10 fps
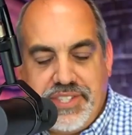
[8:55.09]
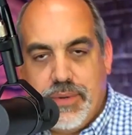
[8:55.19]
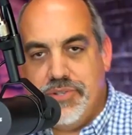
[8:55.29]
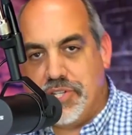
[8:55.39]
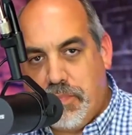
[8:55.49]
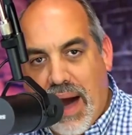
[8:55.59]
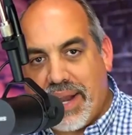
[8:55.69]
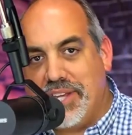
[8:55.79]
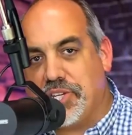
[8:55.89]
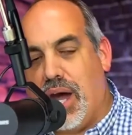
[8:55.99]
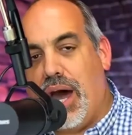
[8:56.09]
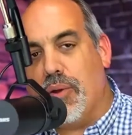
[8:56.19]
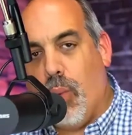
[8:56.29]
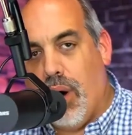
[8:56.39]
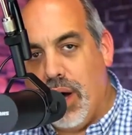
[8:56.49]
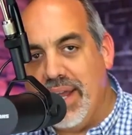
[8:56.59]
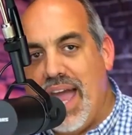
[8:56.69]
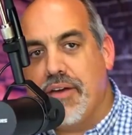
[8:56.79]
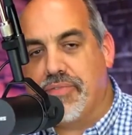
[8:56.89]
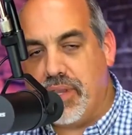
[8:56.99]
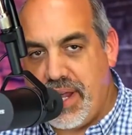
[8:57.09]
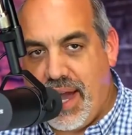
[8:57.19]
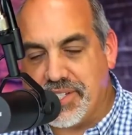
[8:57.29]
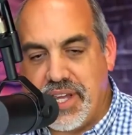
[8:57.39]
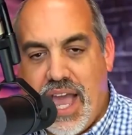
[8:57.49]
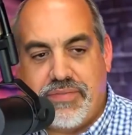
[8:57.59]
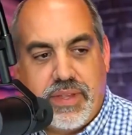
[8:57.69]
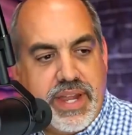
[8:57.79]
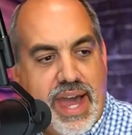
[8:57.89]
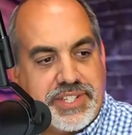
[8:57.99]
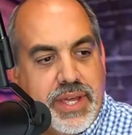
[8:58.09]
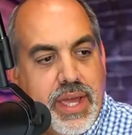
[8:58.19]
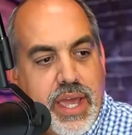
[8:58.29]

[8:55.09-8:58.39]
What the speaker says: It was just body shot one after the next after the next.